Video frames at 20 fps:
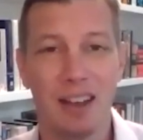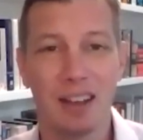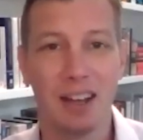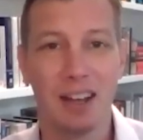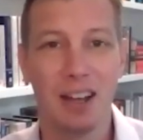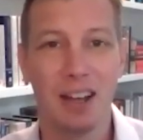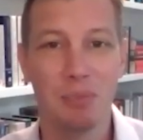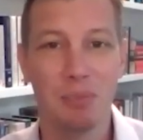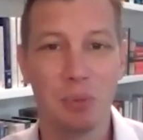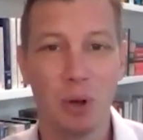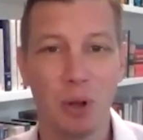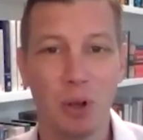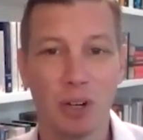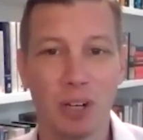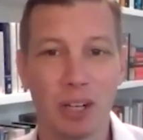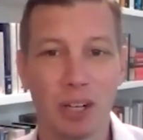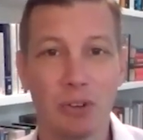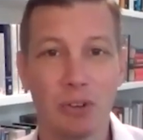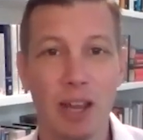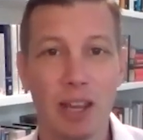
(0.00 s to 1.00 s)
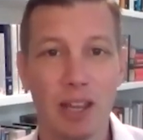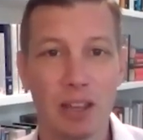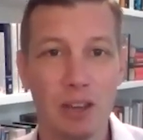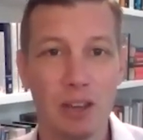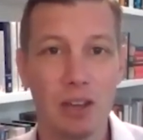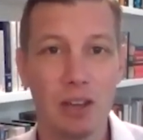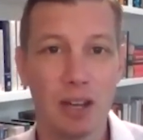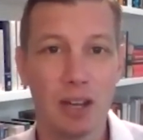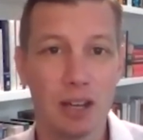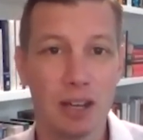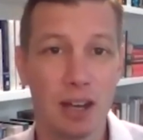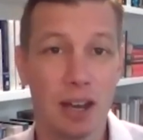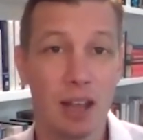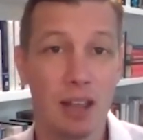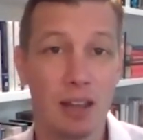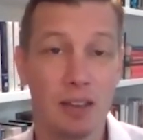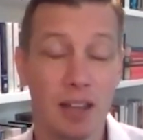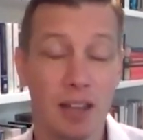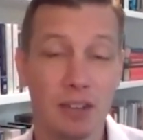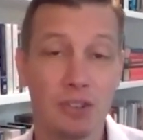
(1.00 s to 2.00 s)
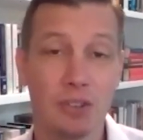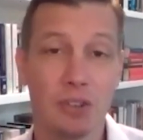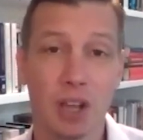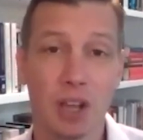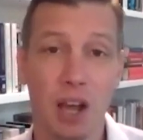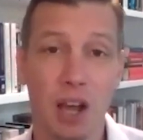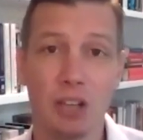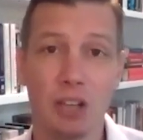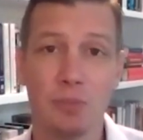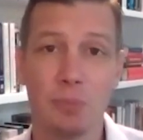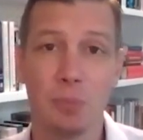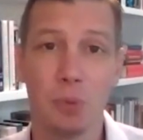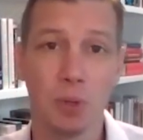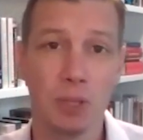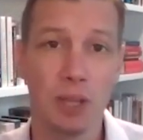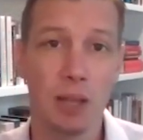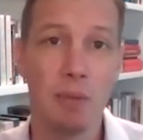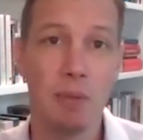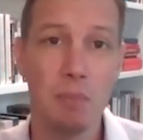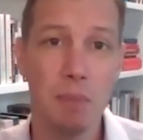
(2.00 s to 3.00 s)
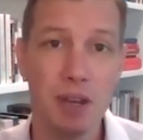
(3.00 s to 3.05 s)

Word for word: God brought a great good, and that's the gospel. And let me